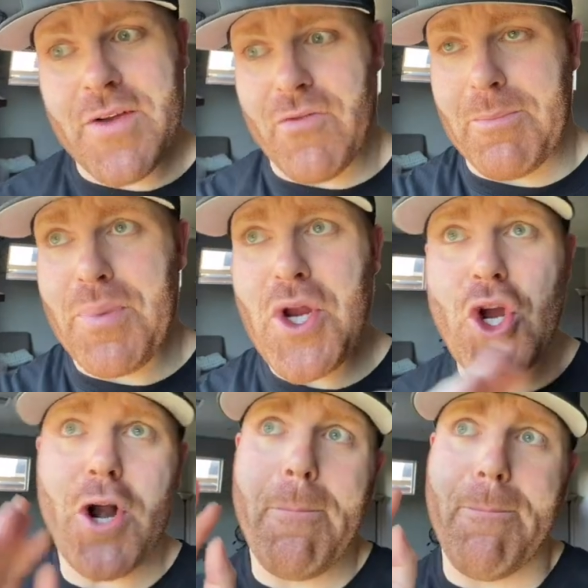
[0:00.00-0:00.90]
from
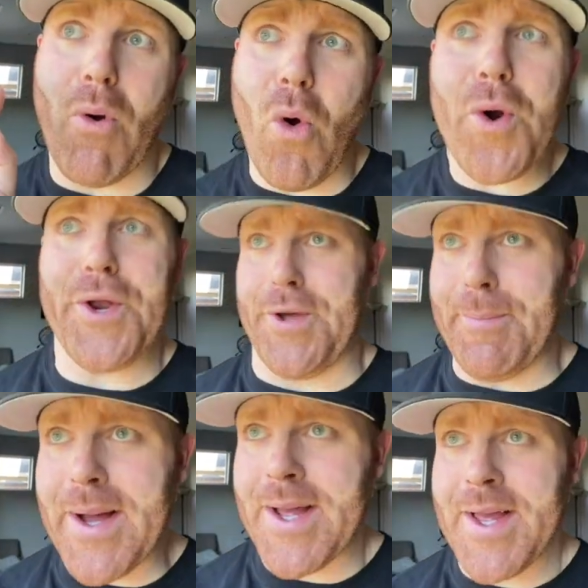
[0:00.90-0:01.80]
pure
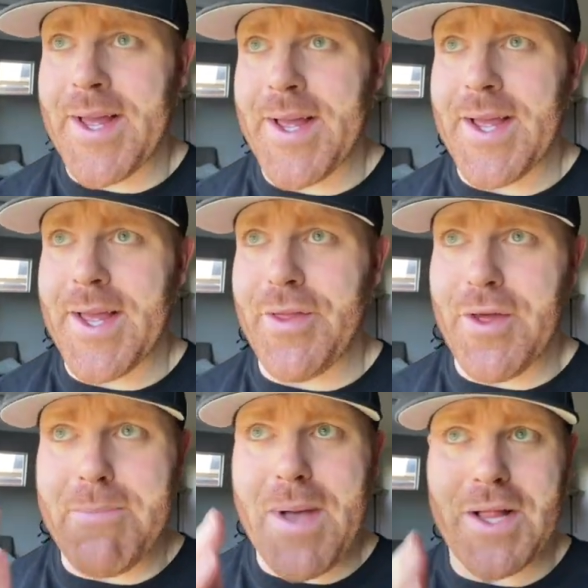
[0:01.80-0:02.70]
boredom
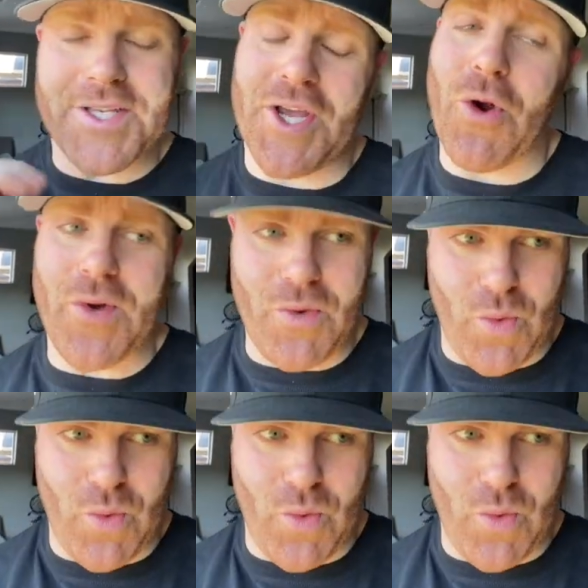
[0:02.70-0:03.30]
than melatonin